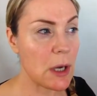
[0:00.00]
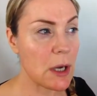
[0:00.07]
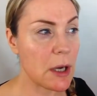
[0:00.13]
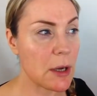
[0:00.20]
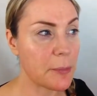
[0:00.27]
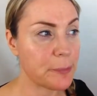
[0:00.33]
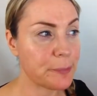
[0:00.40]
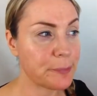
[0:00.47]

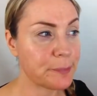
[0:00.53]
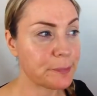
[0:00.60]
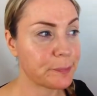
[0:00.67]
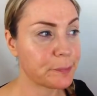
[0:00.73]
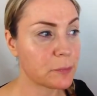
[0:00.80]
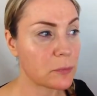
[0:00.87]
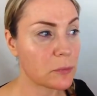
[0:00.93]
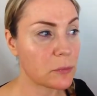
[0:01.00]

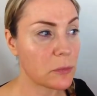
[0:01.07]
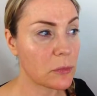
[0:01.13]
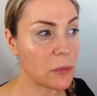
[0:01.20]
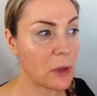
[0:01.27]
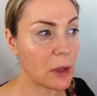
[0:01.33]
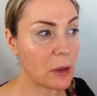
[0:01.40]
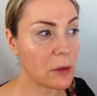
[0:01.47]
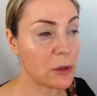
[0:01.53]

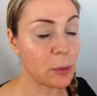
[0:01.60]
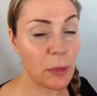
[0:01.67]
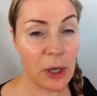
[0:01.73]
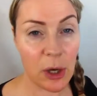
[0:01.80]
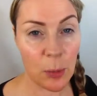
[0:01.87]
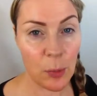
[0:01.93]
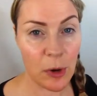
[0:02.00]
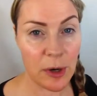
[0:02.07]
The
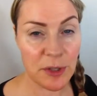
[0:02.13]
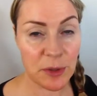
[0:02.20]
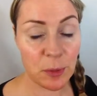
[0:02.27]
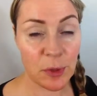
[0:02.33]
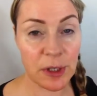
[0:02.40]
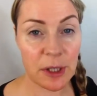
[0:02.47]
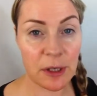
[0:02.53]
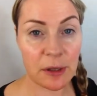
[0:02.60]
makeup artist
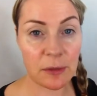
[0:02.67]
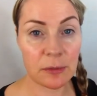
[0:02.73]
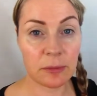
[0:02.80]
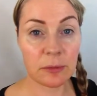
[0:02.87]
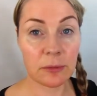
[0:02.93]
over there,